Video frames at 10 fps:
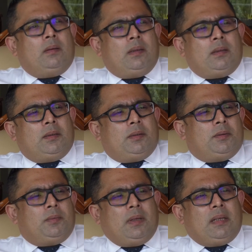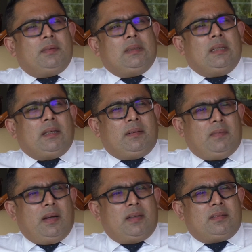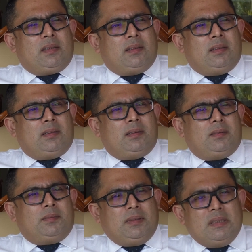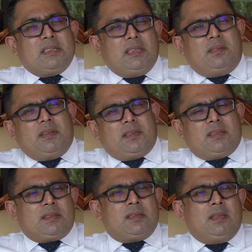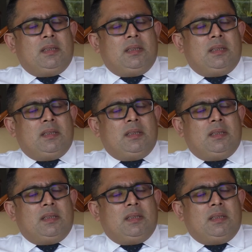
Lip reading: whatever they require in these situations.